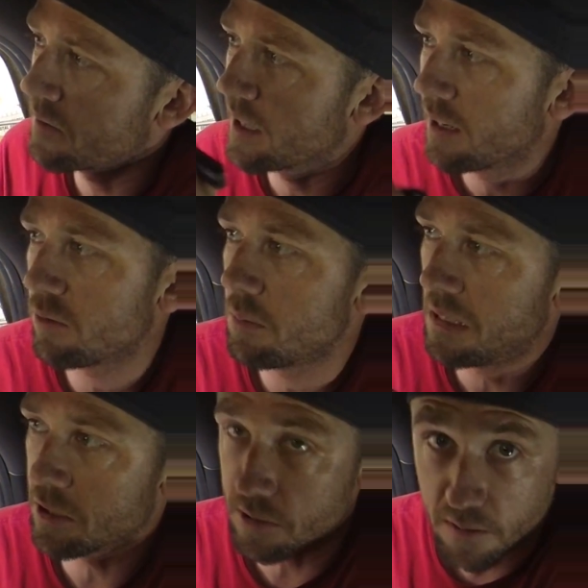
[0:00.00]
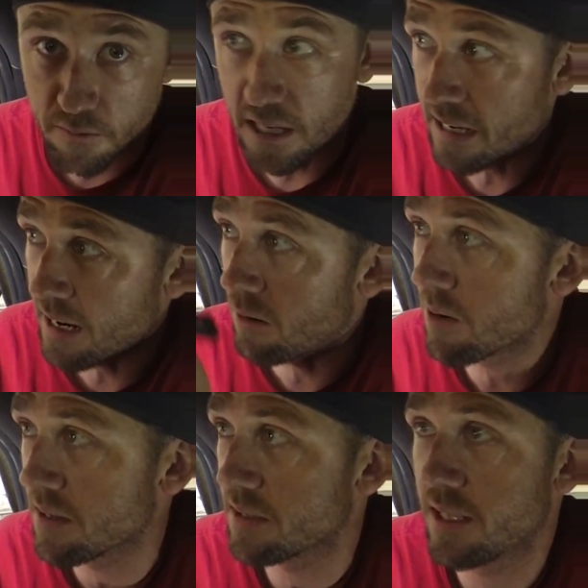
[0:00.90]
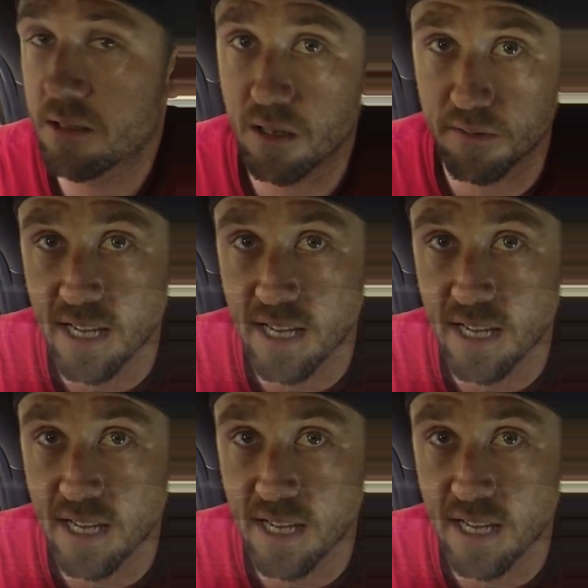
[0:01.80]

again, we'll measure and find out where the center of